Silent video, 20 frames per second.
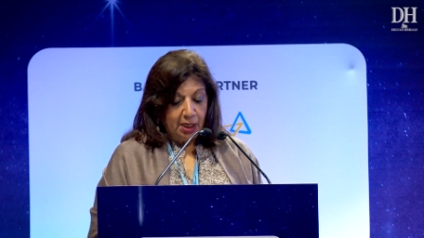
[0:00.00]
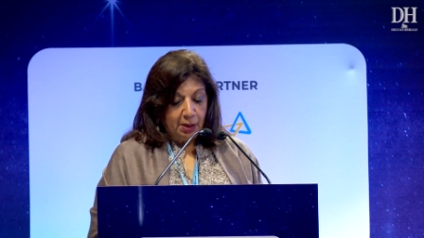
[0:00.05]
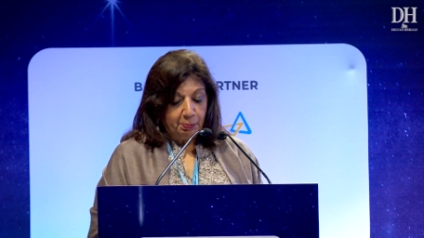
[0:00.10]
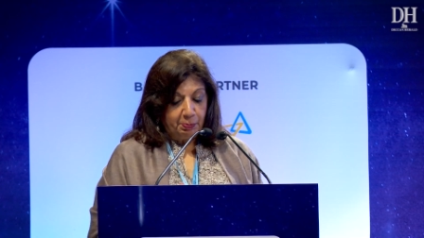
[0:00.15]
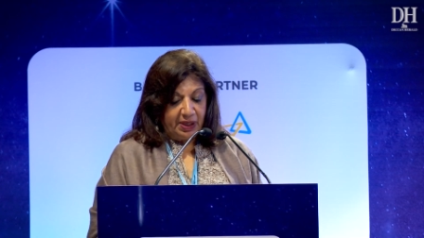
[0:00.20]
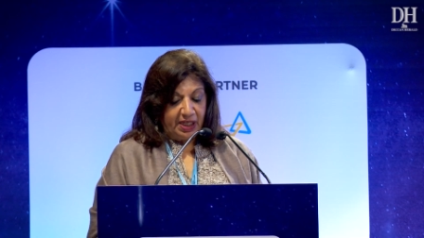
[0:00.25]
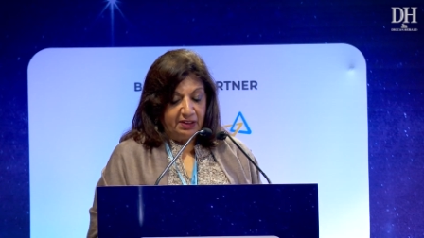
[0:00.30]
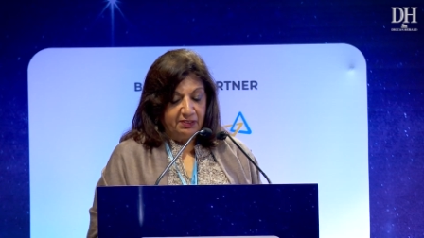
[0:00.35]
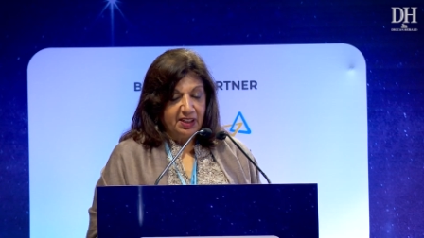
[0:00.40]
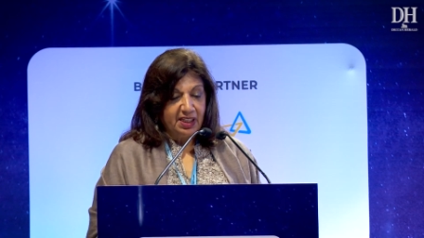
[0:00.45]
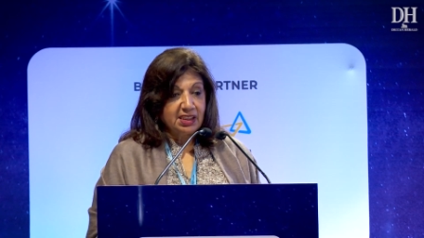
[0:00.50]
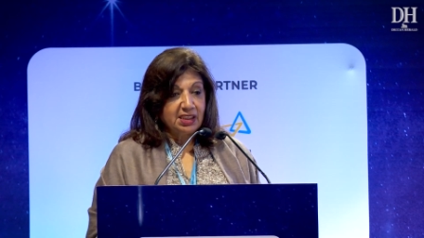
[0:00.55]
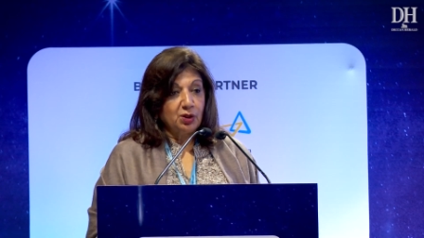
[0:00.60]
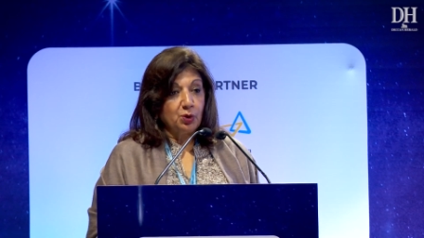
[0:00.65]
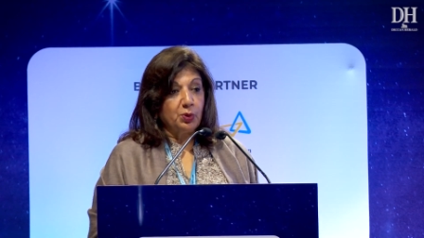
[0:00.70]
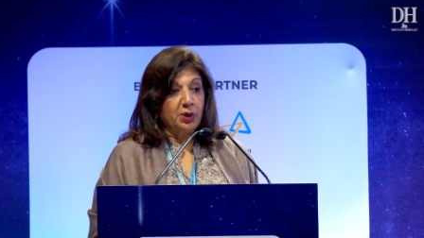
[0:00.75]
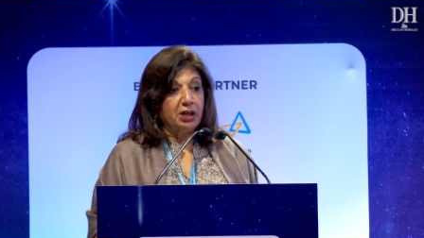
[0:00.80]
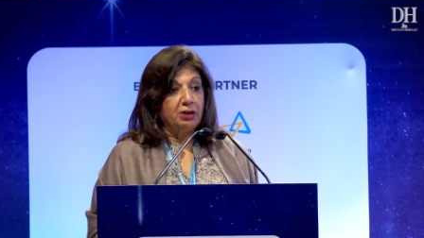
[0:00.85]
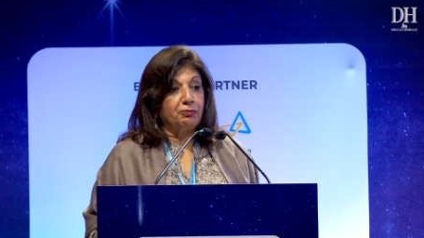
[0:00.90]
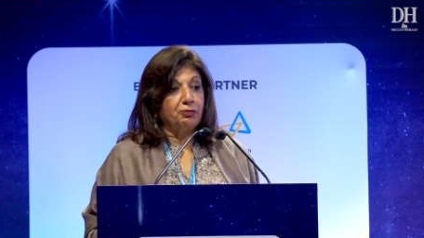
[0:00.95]
paving the
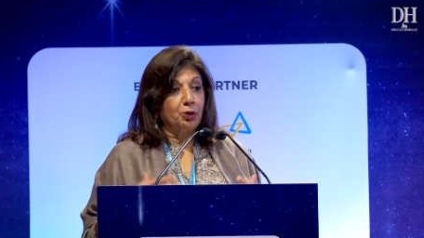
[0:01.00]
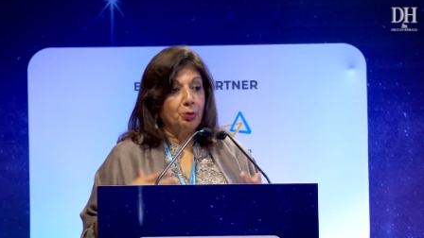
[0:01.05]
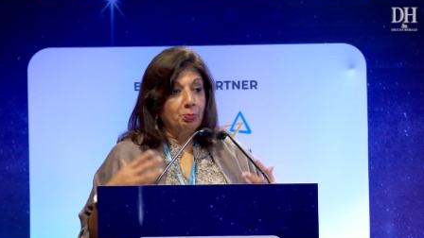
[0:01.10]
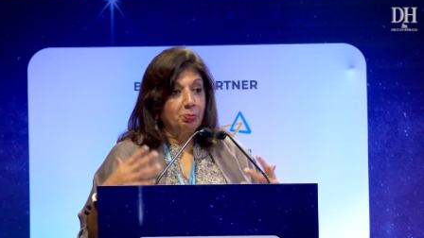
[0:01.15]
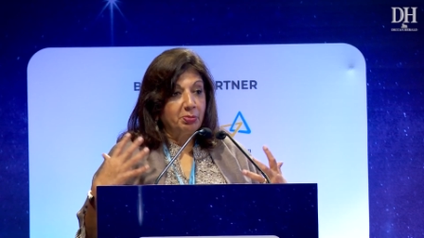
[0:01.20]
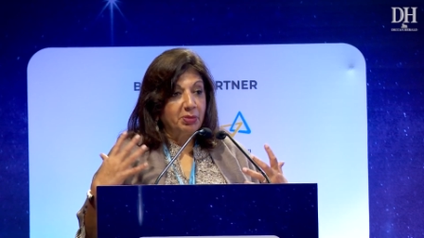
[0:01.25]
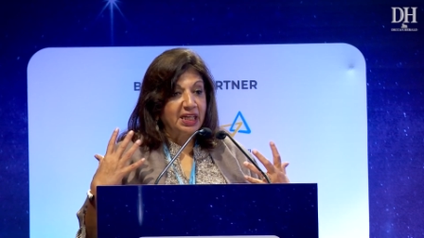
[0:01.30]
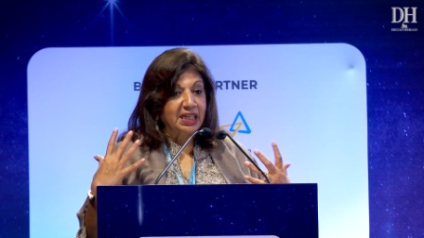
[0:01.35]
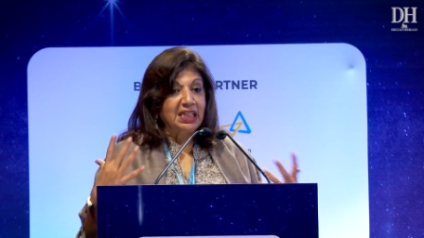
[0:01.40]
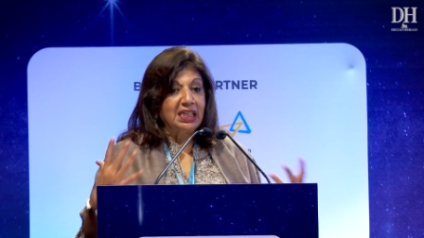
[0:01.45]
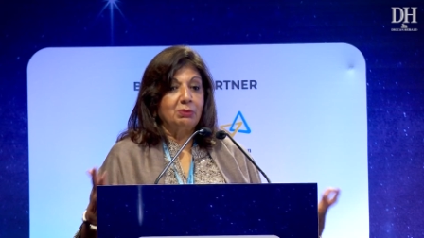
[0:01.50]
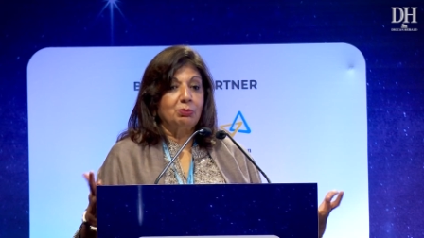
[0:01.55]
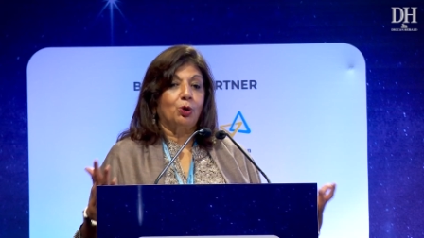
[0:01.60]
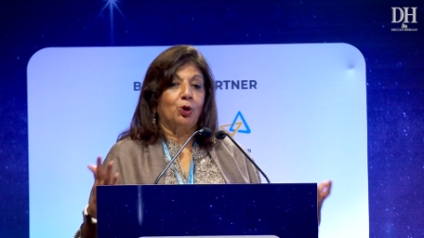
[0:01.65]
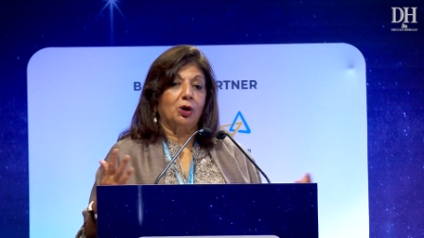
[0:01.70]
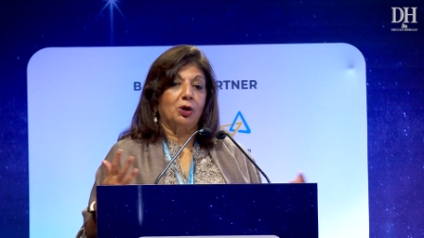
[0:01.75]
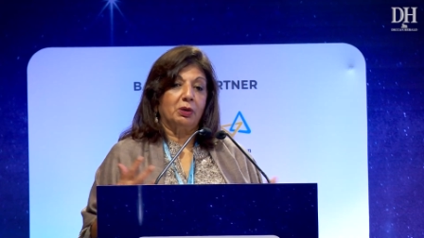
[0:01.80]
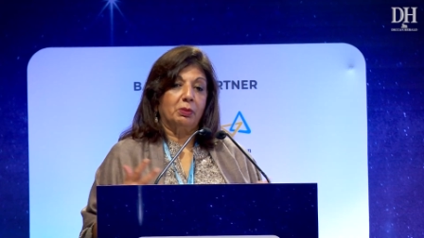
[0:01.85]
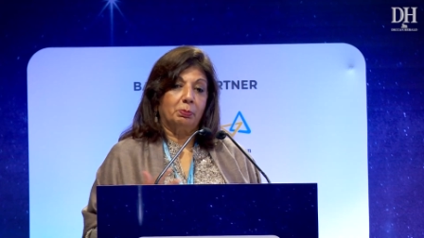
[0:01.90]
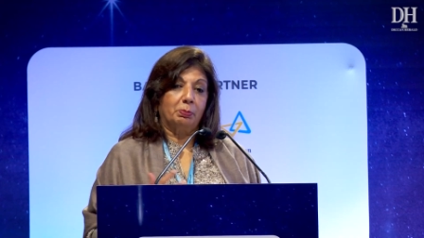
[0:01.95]
way for many
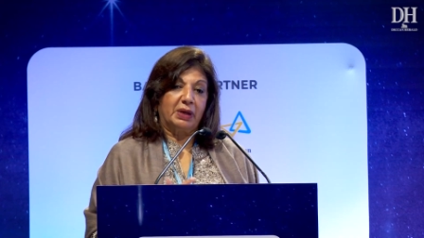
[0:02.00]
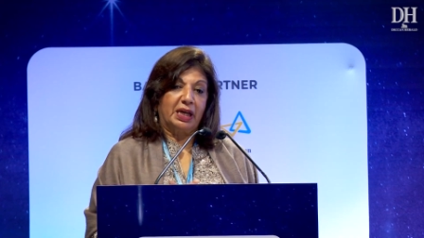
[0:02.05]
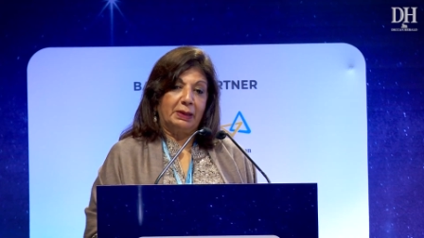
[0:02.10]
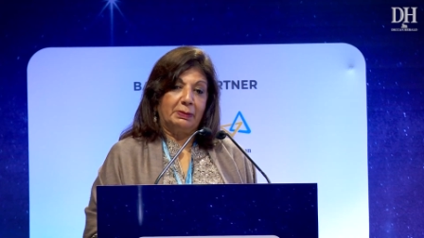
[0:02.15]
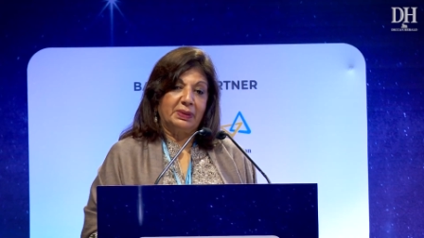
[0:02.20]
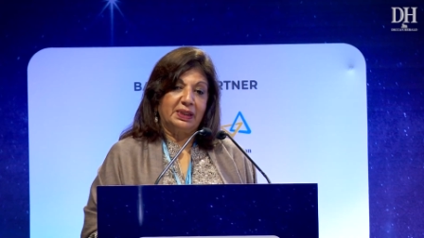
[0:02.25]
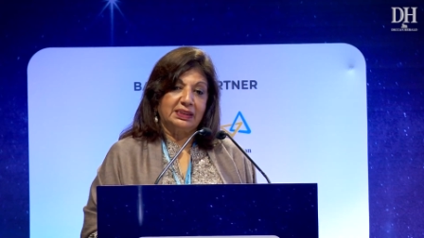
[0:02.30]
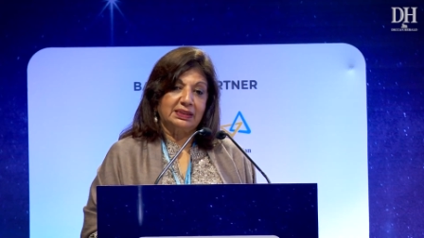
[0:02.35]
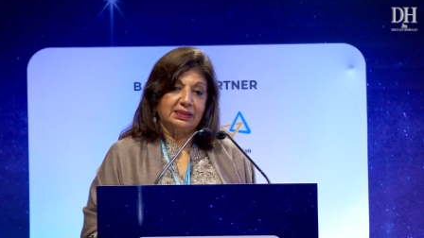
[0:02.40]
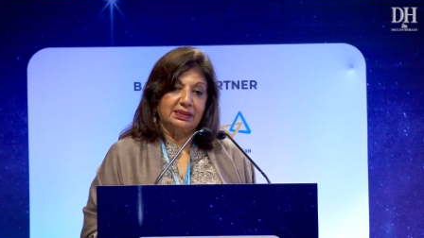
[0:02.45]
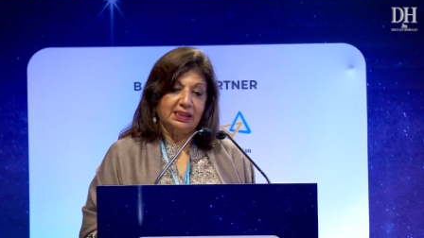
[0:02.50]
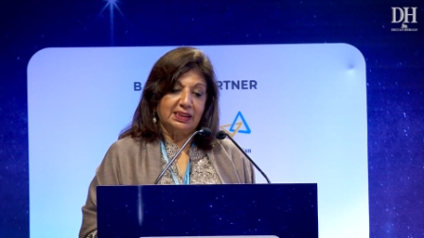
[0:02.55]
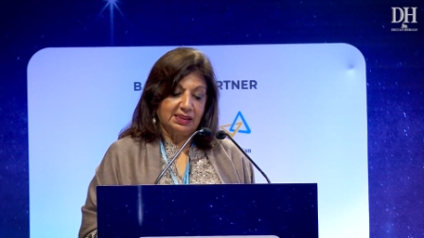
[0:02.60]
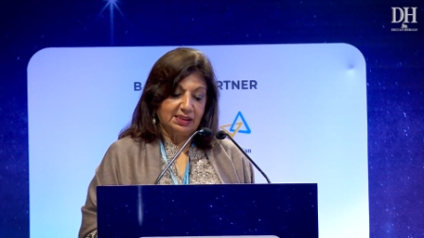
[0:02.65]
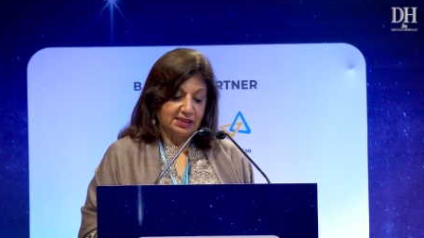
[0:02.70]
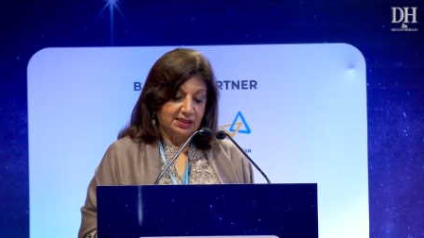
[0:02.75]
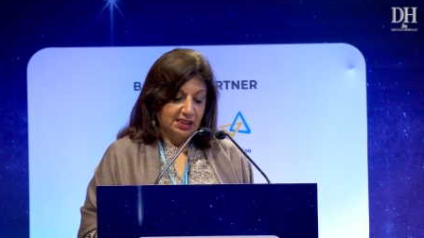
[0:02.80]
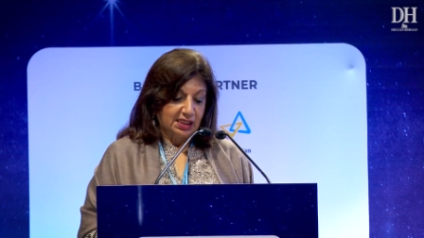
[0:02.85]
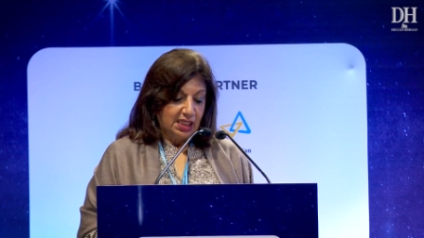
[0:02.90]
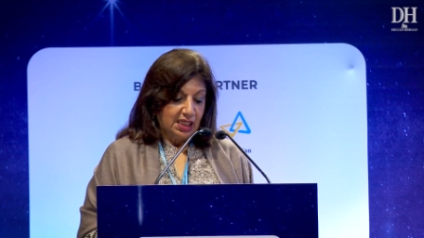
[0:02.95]
more
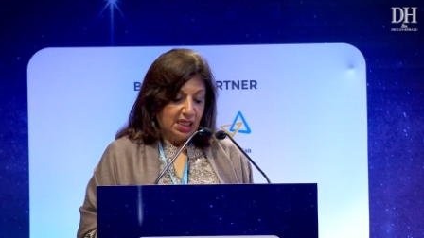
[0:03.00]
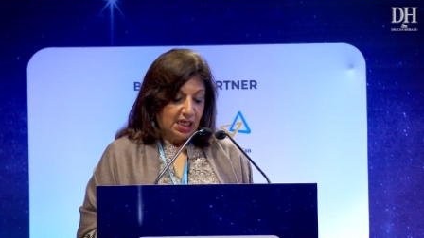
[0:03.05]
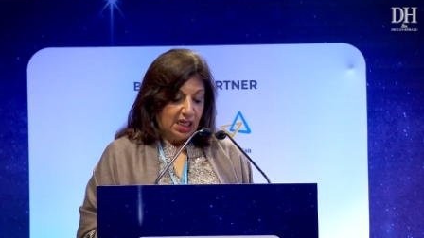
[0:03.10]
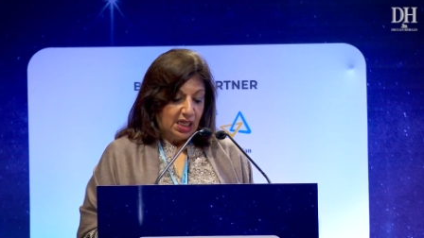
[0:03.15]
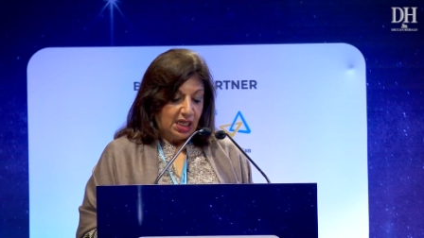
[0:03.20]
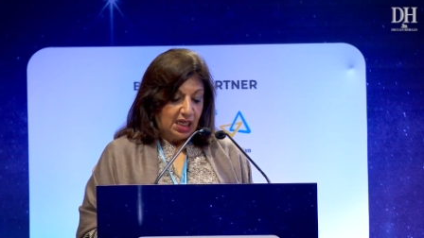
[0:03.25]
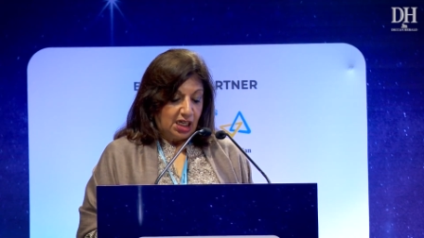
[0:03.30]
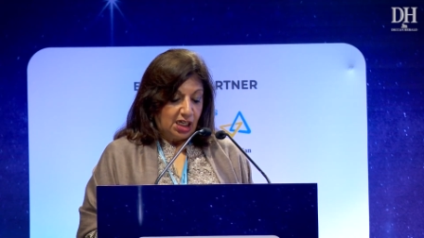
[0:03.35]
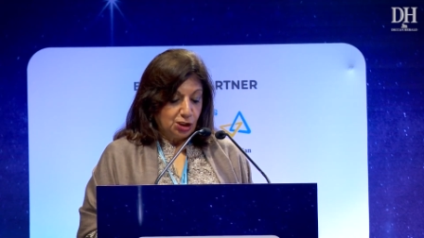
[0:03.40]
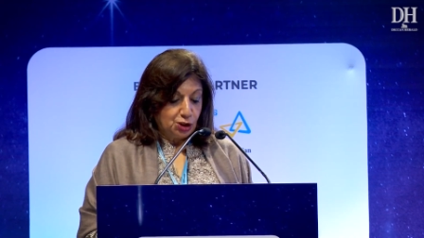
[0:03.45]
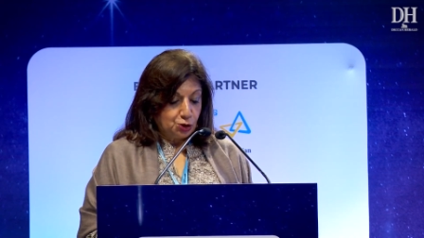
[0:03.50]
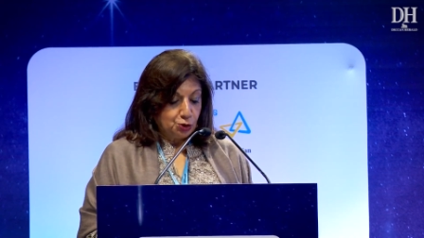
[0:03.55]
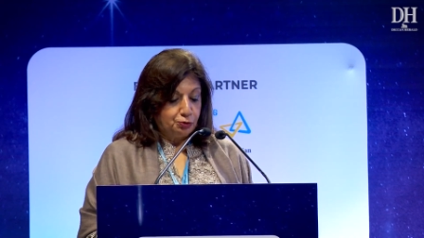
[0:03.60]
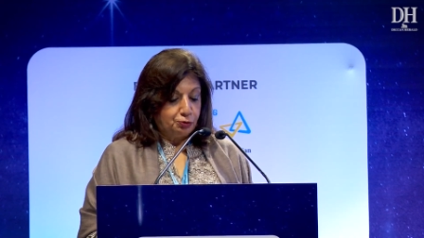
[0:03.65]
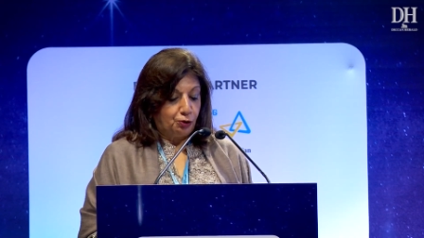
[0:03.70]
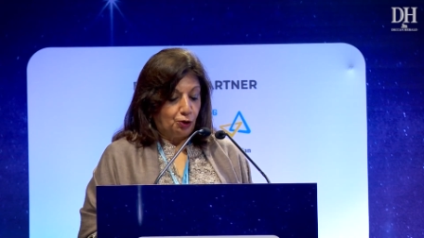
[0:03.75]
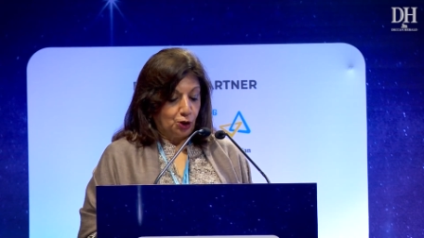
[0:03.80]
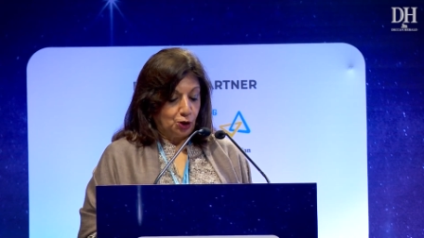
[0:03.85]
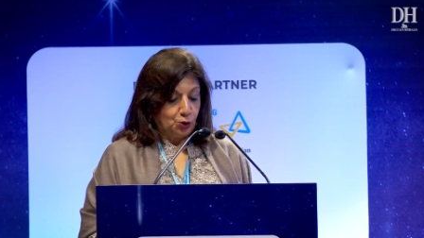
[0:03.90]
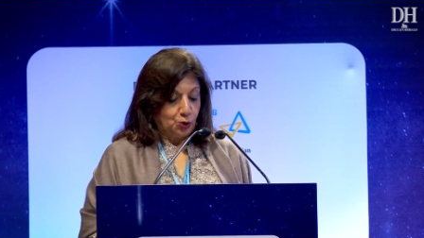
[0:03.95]
MNCs to
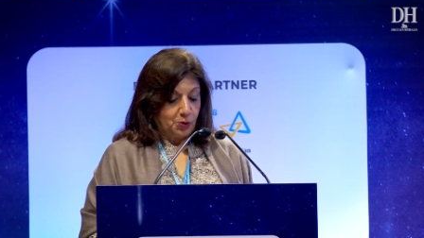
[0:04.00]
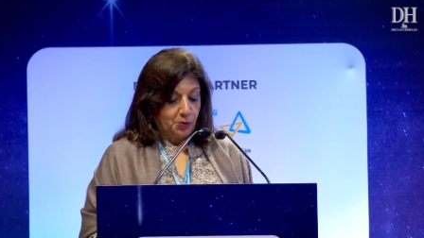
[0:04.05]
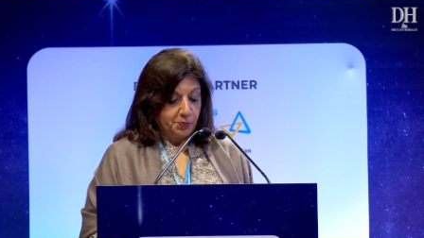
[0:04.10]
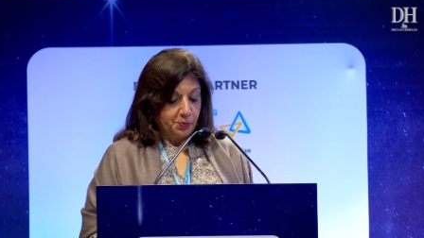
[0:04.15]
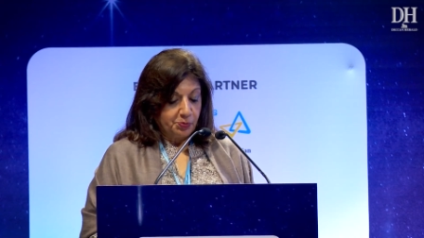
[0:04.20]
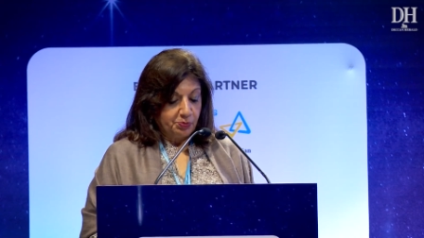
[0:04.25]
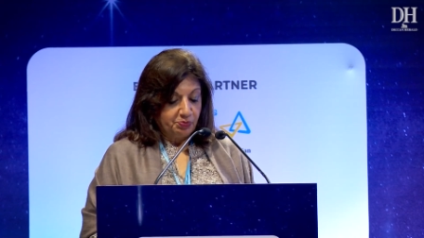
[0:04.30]
follow.